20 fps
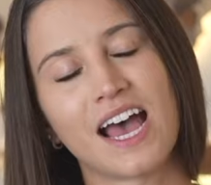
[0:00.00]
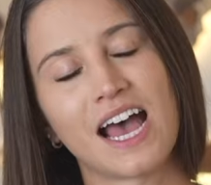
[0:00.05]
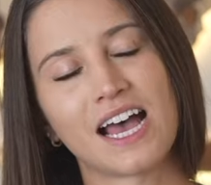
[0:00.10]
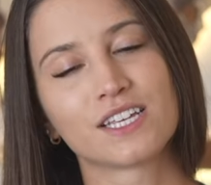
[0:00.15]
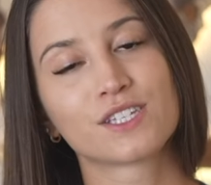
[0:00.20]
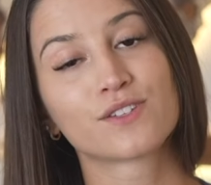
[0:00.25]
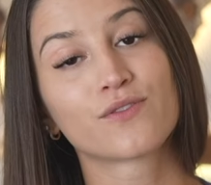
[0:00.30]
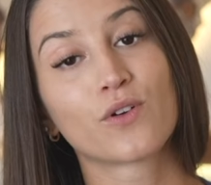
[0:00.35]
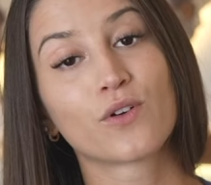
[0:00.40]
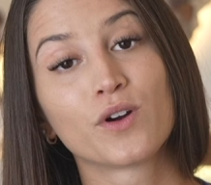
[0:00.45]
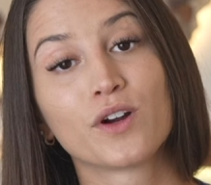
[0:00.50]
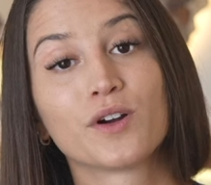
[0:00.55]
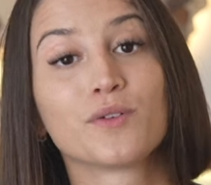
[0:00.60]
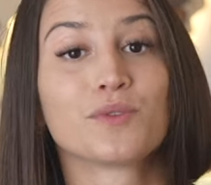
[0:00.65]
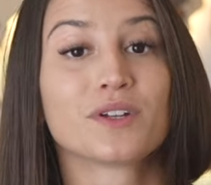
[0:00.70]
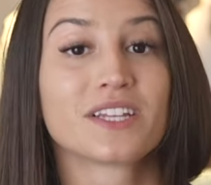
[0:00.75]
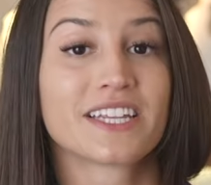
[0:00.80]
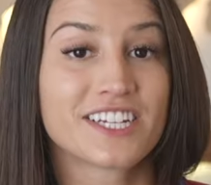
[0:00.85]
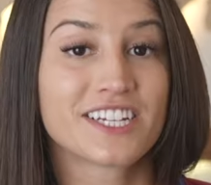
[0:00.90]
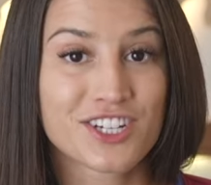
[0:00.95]
As for
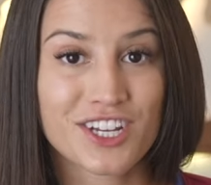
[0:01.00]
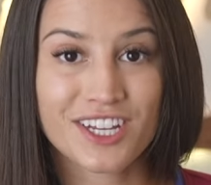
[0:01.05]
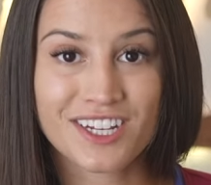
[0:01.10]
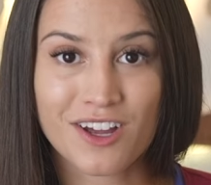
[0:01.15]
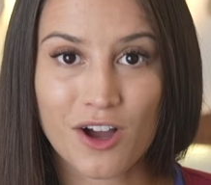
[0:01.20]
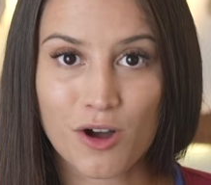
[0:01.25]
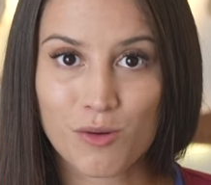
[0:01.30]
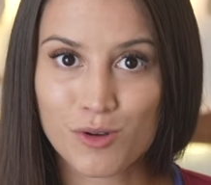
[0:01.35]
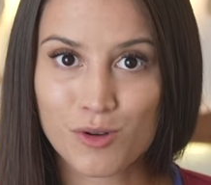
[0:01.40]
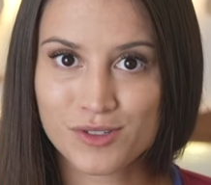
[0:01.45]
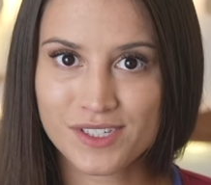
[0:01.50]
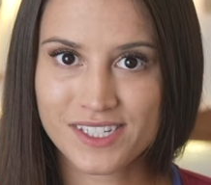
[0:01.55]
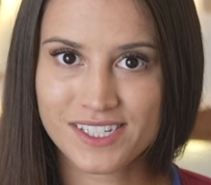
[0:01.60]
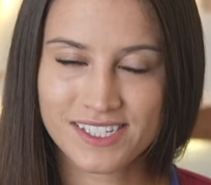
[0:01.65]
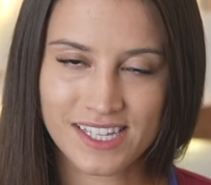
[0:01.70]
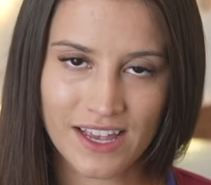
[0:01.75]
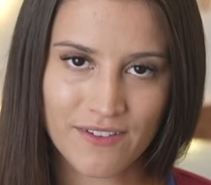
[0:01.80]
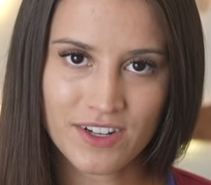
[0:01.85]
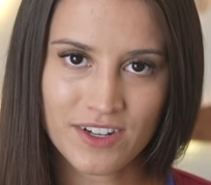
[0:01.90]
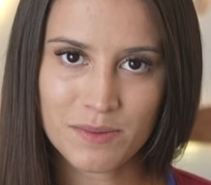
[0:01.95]
religion, almost
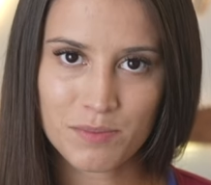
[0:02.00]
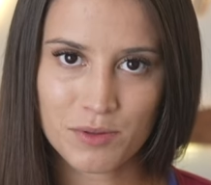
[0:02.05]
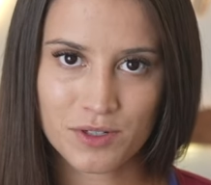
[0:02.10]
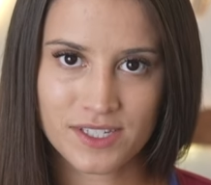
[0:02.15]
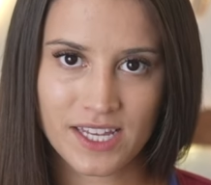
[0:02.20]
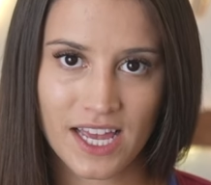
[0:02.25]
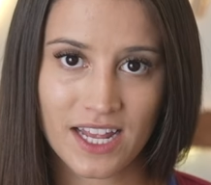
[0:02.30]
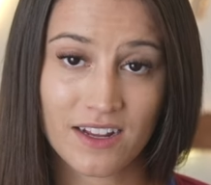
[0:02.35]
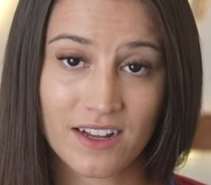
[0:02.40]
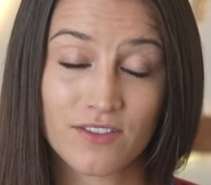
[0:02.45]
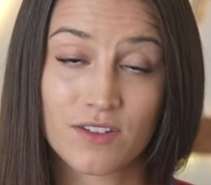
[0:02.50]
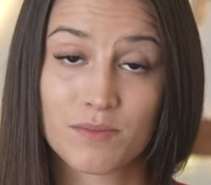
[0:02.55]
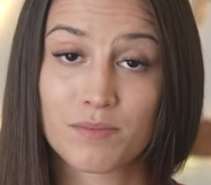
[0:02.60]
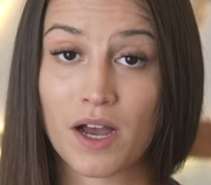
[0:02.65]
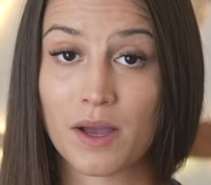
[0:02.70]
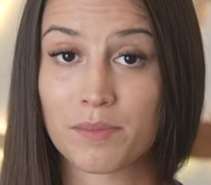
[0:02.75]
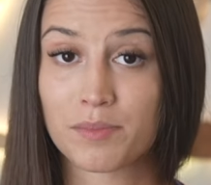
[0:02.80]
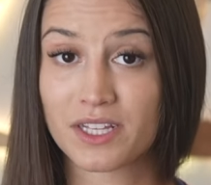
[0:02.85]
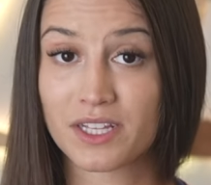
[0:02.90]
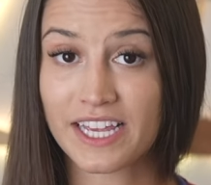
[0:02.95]
70% of the
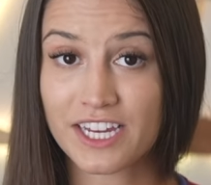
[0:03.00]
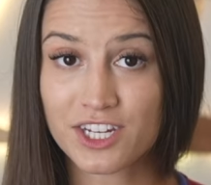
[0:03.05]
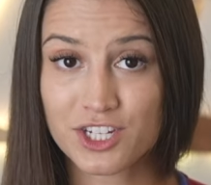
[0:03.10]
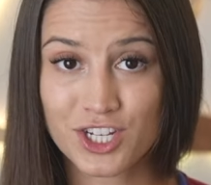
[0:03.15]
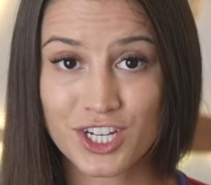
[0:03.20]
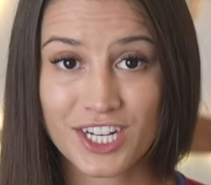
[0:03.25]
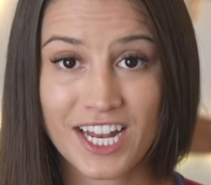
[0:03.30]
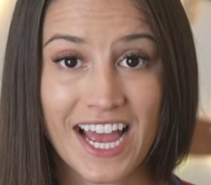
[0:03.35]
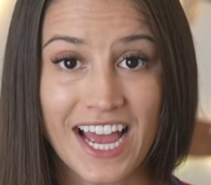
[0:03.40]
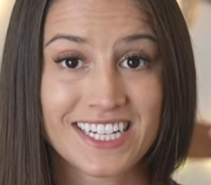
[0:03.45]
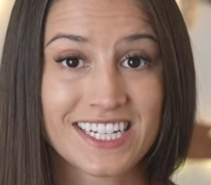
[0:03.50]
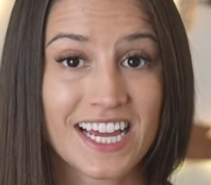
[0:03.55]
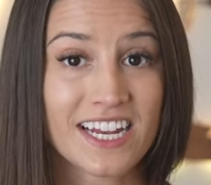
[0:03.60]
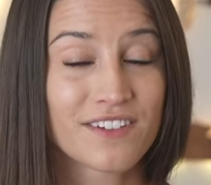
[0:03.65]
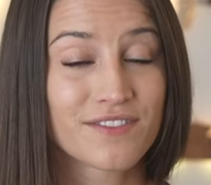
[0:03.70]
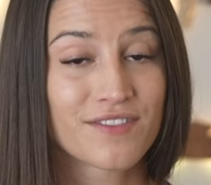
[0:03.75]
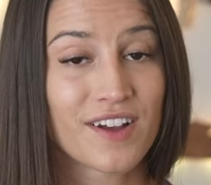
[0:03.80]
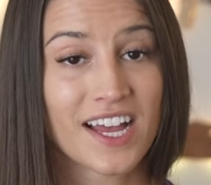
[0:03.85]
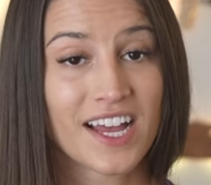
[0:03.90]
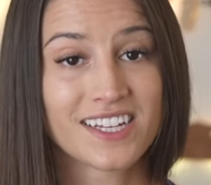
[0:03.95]
population
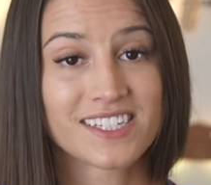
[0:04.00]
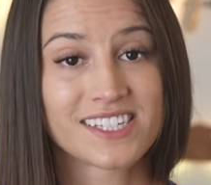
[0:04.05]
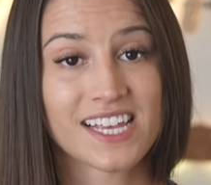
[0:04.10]
identifies